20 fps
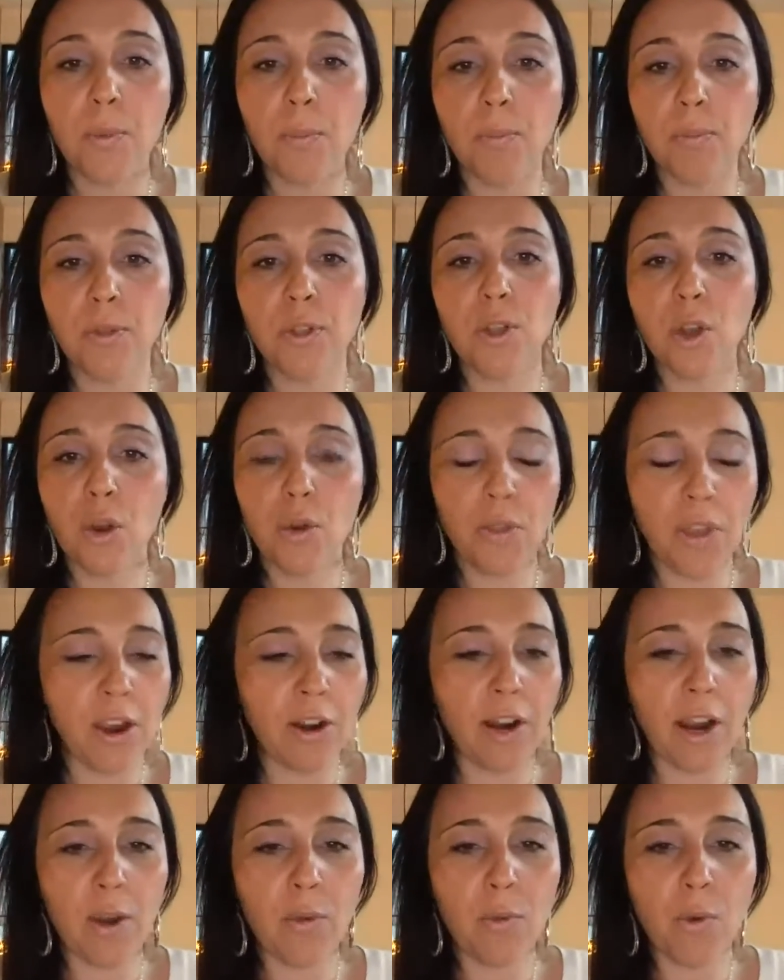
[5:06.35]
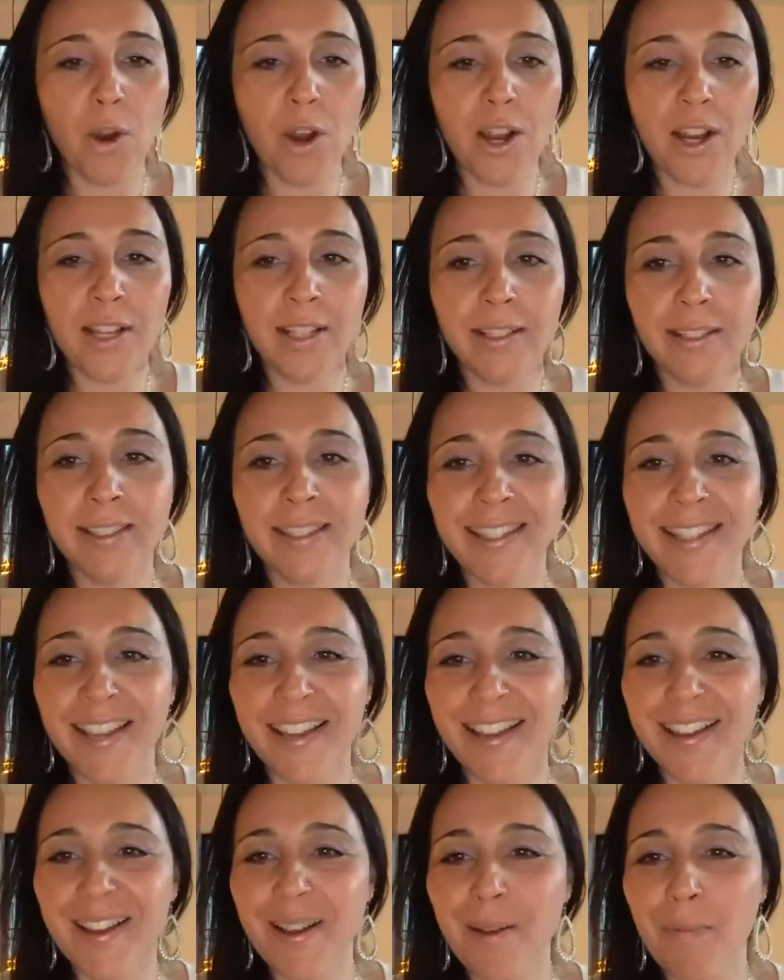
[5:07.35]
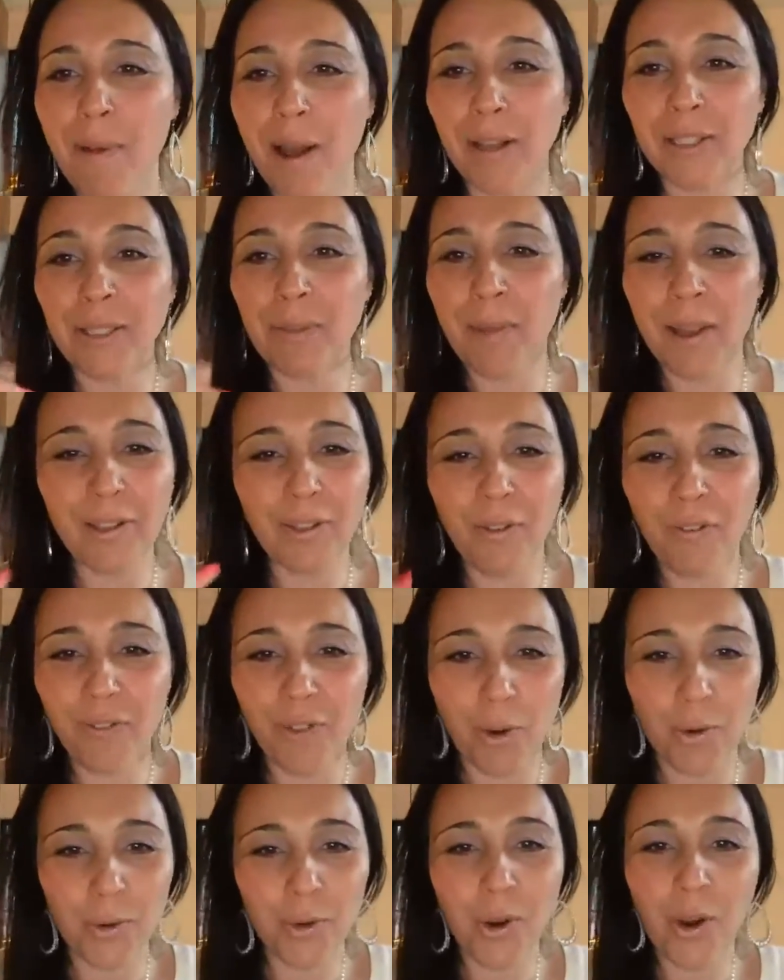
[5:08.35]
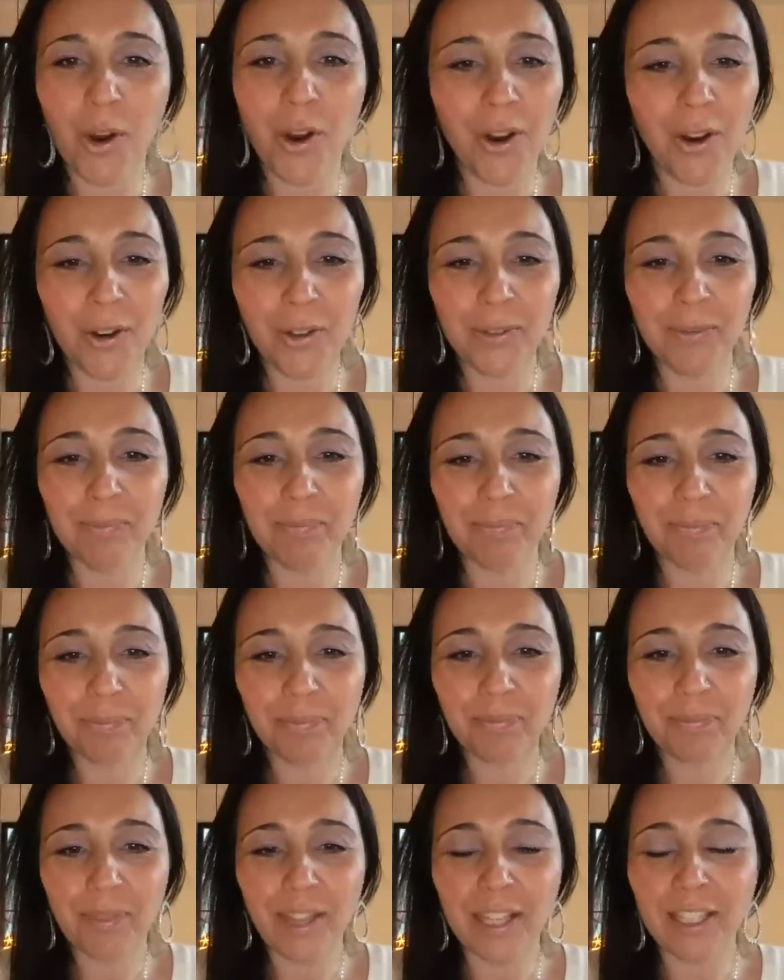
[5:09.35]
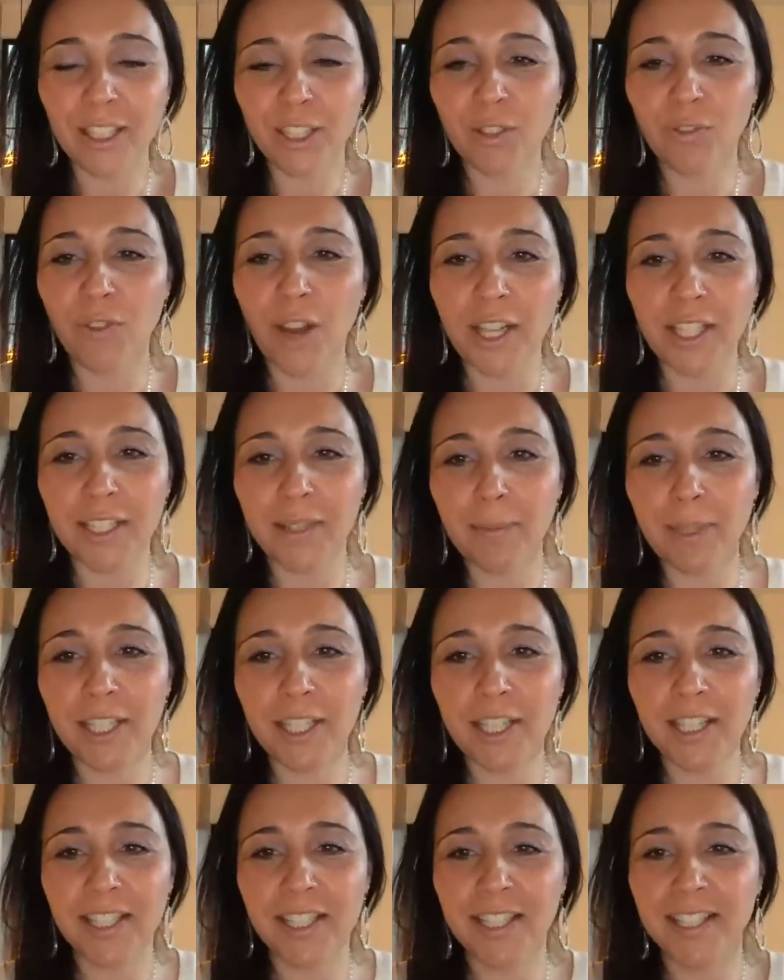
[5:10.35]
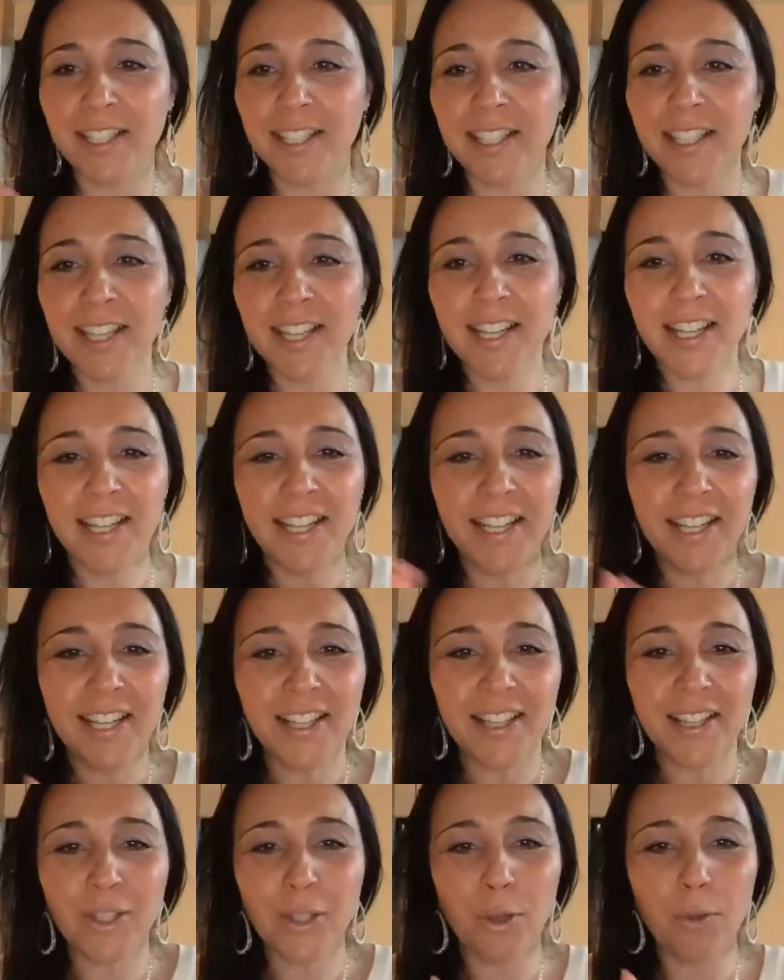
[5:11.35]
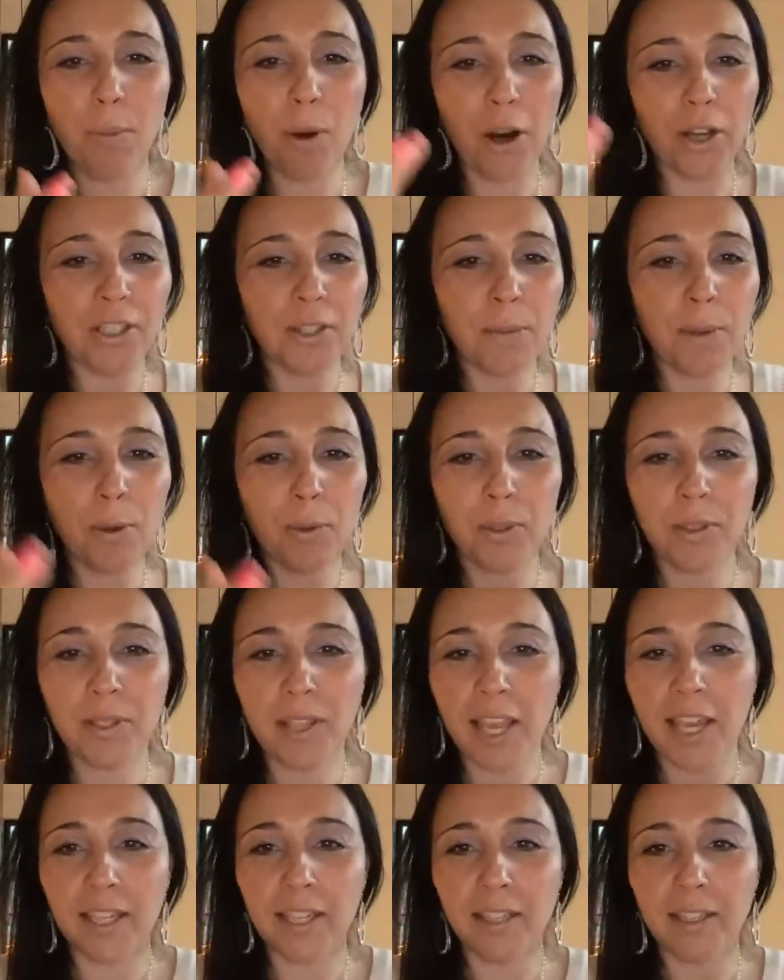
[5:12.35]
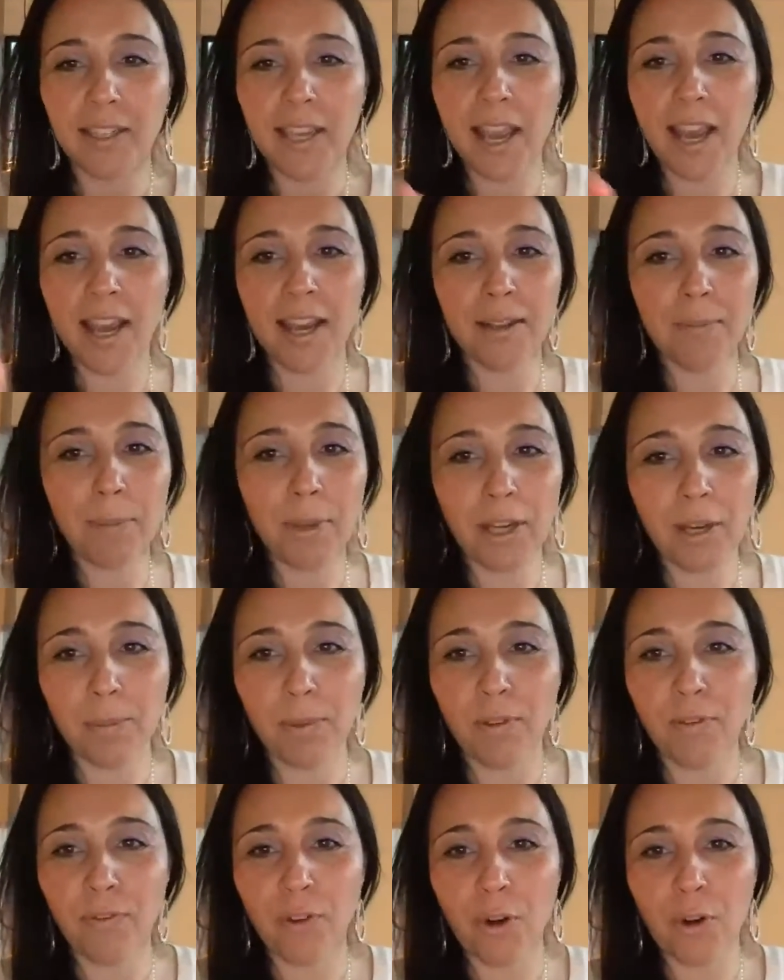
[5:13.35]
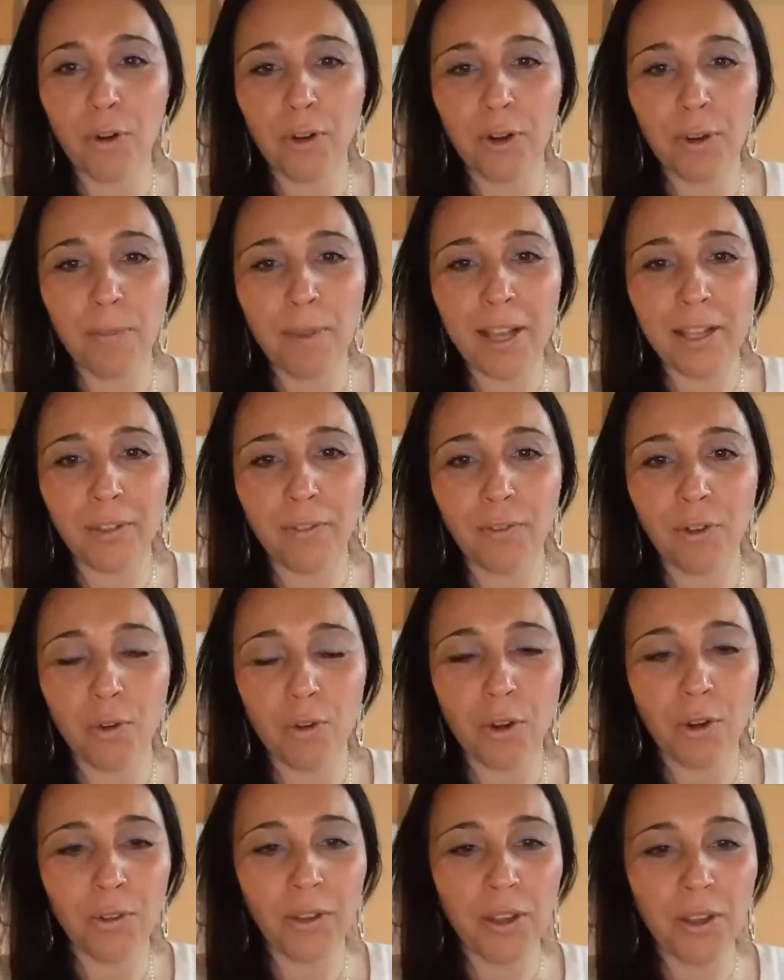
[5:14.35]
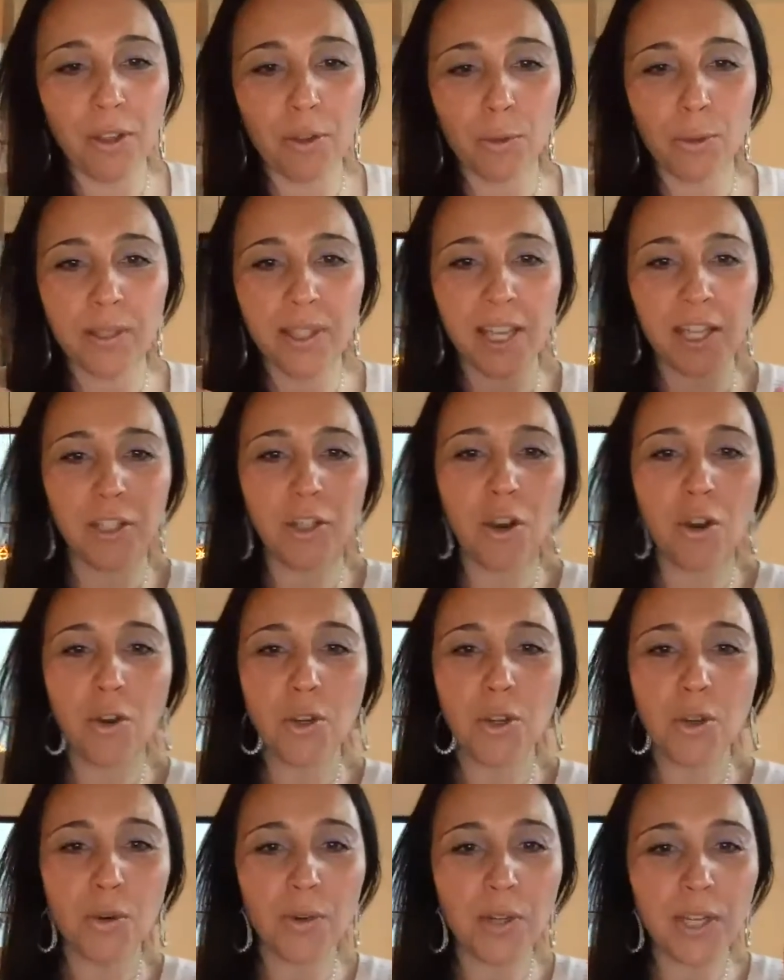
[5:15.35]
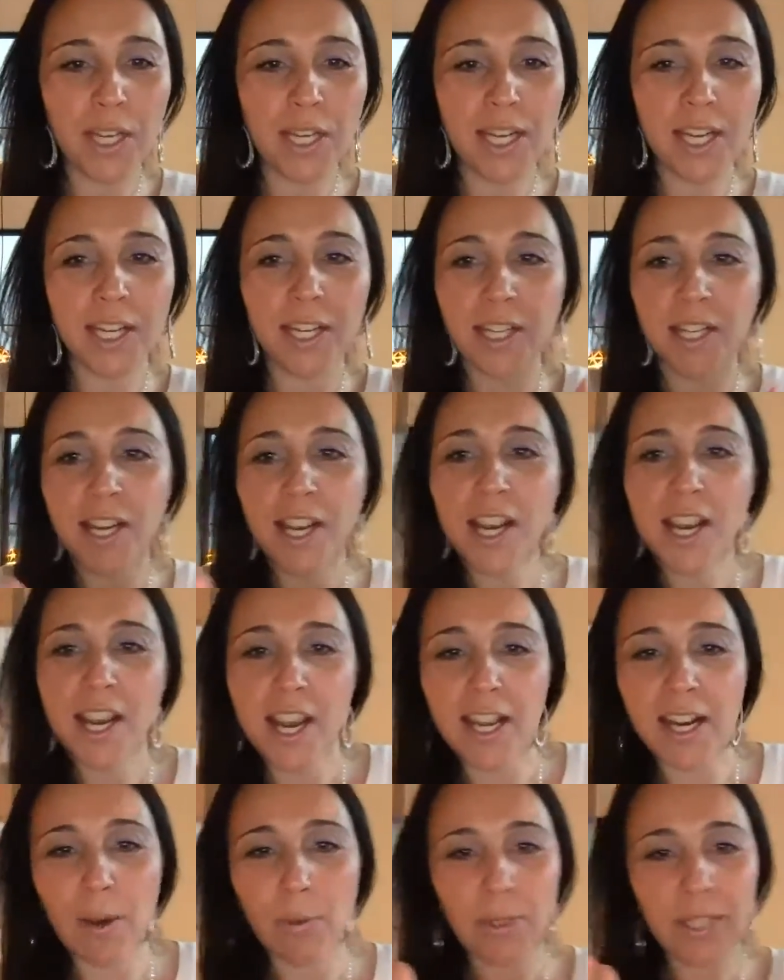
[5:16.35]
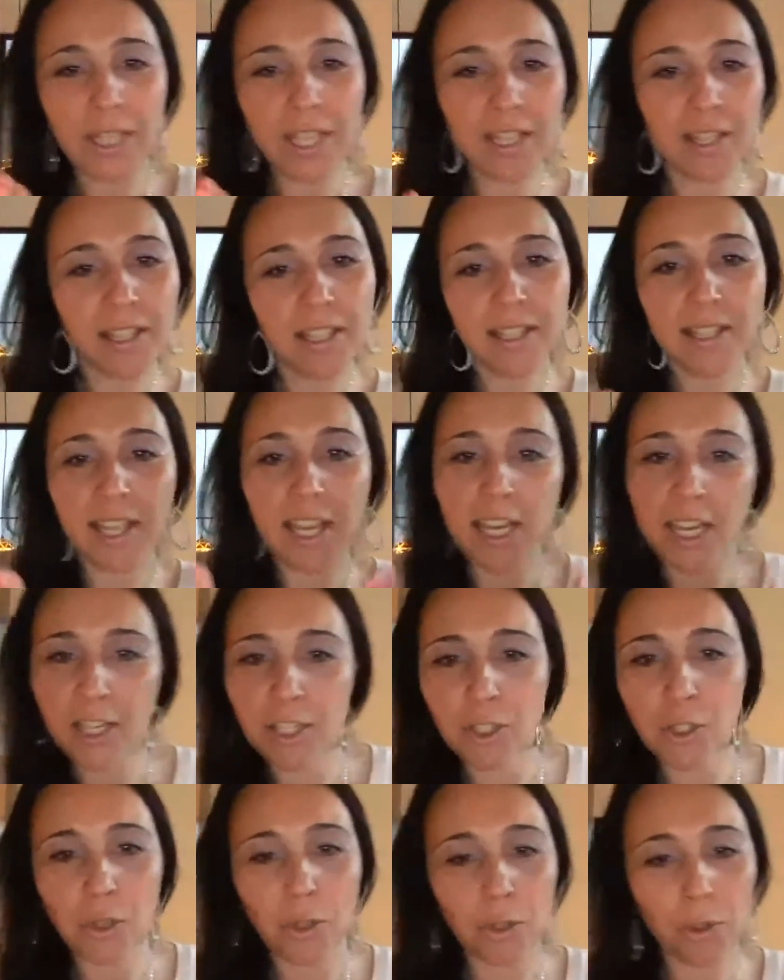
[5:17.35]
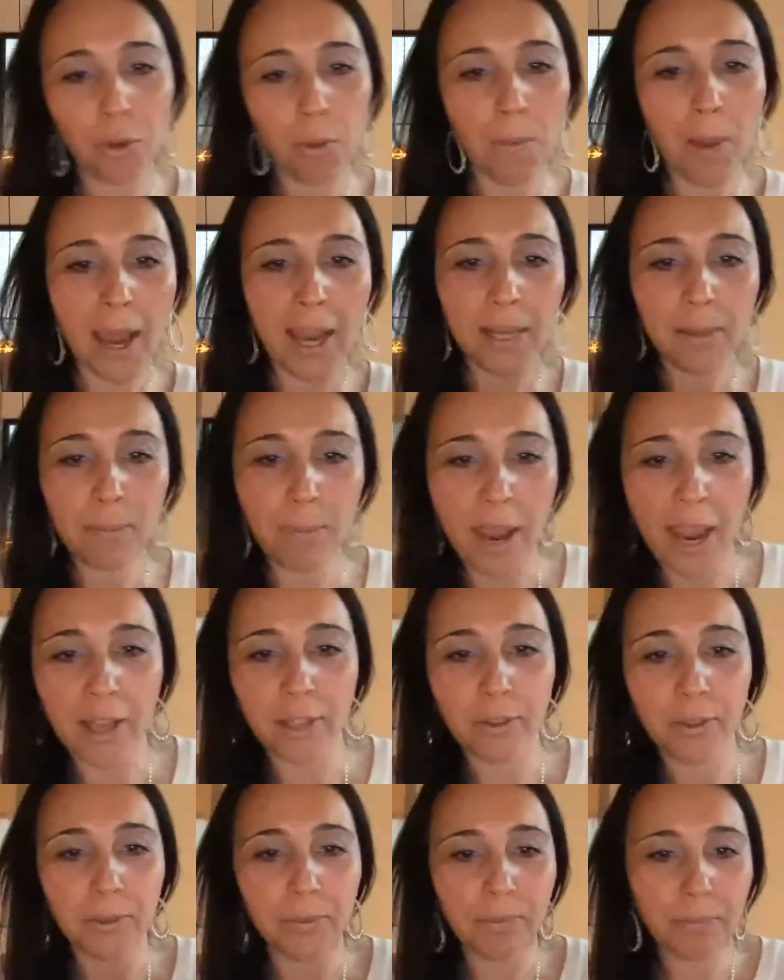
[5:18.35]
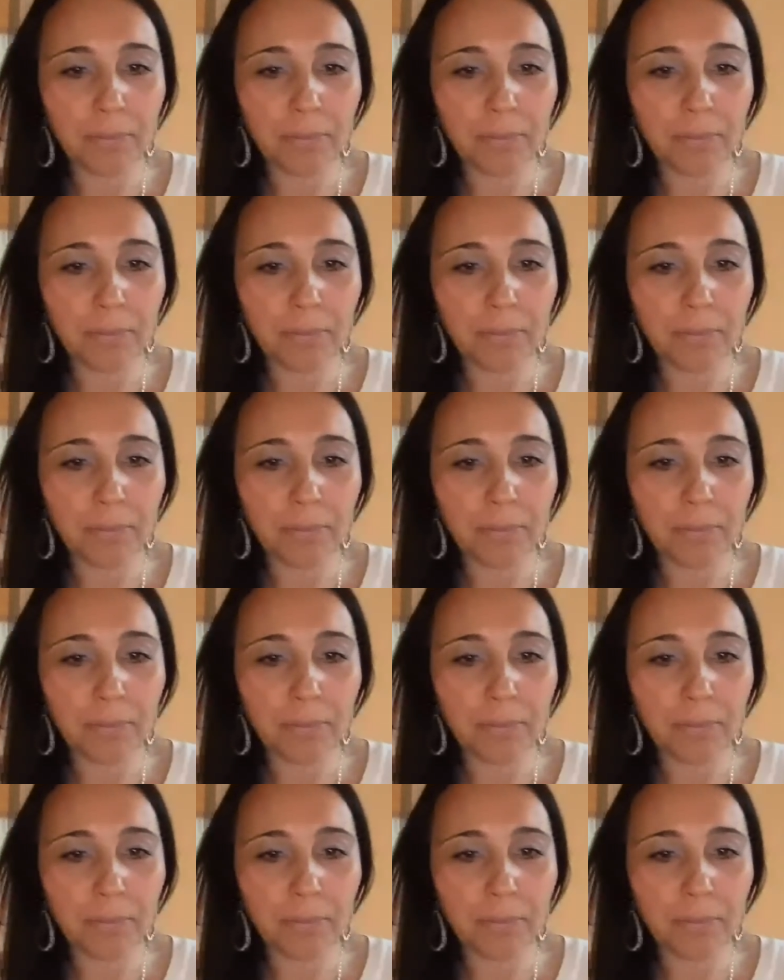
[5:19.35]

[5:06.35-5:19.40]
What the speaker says: So there I was about to make the phone call. And it's funny because two parts of me were like, yeah, pick up the phone and make the phone call. And the other was like, no, you don't need it. And I was in this like internal mind battle.